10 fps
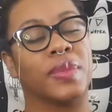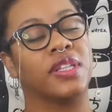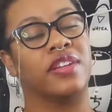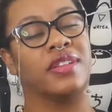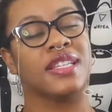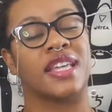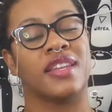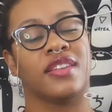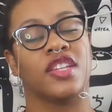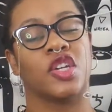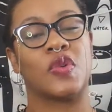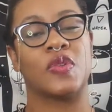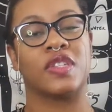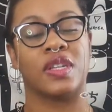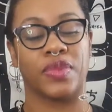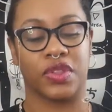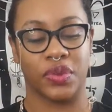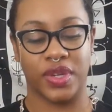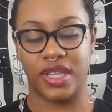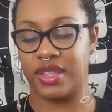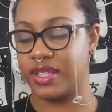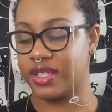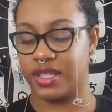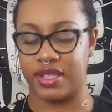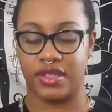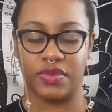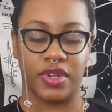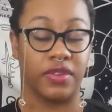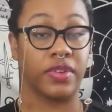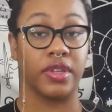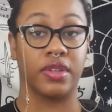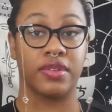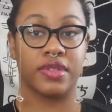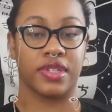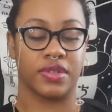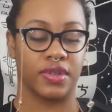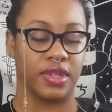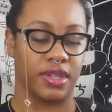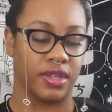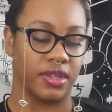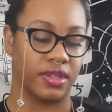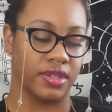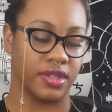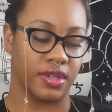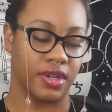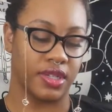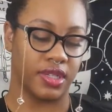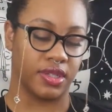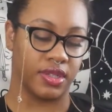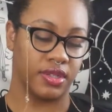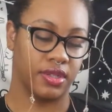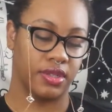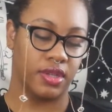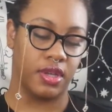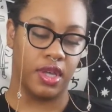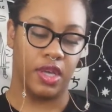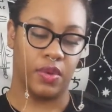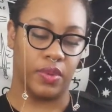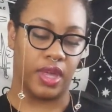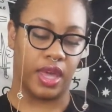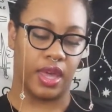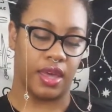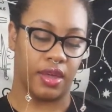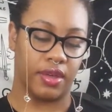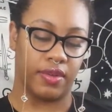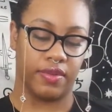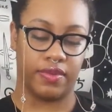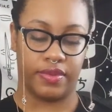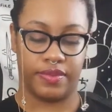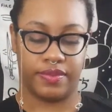my lovelies that chose number 3, this is the reading for you. So let's go ahead and get started. We have